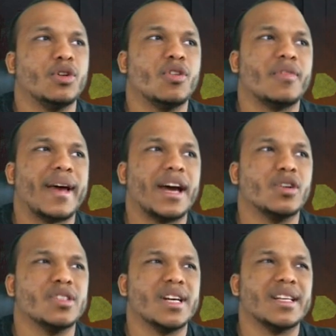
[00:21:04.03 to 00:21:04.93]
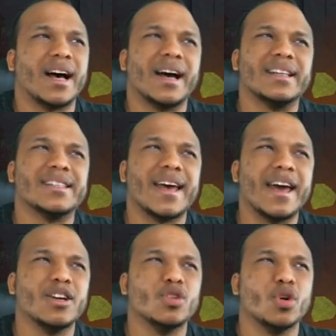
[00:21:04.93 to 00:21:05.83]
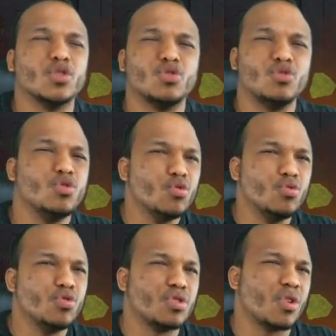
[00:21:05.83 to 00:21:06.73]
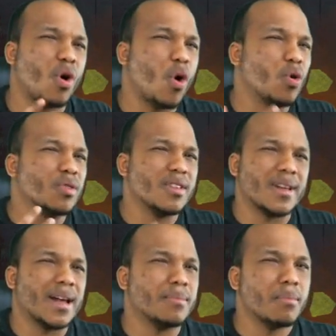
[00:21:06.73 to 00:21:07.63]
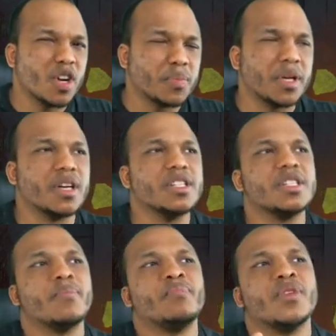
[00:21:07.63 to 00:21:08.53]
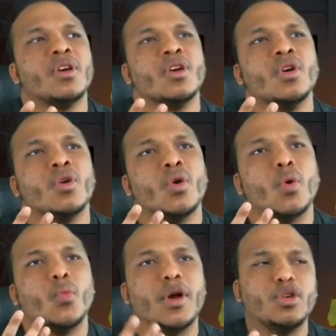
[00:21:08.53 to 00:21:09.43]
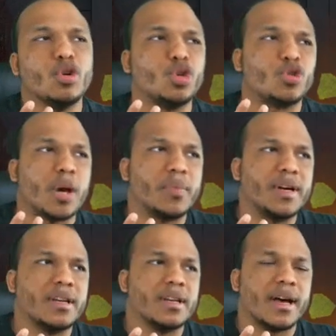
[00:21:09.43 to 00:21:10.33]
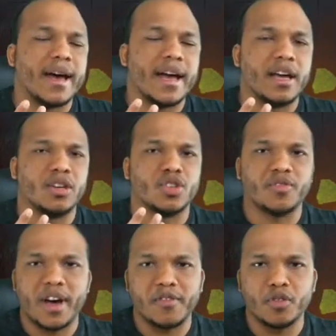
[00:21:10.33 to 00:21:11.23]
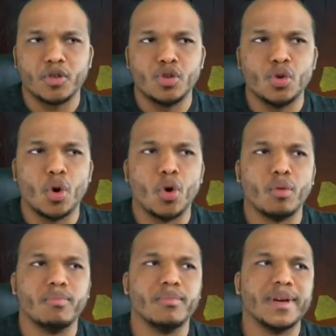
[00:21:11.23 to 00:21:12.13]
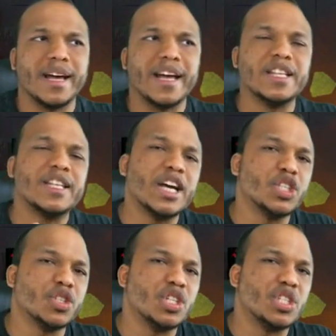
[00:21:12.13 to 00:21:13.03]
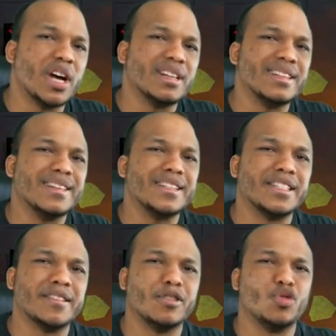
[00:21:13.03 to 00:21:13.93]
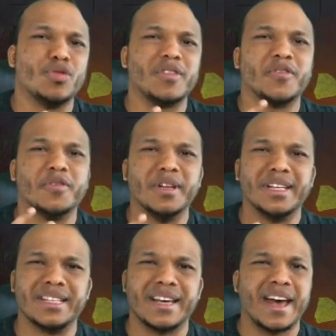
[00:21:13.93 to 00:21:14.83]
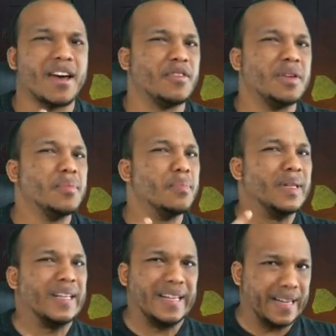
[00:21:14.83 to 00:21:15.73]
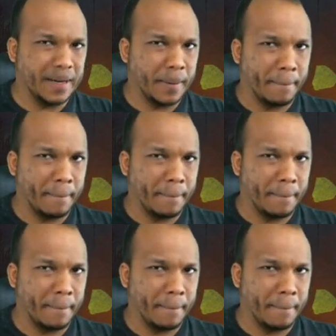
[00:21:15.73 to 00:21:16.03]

of add-ons that I tend not to use all that much, because when you're trapping a survivor, your intention is not necessarily to inflict heavy bleeding.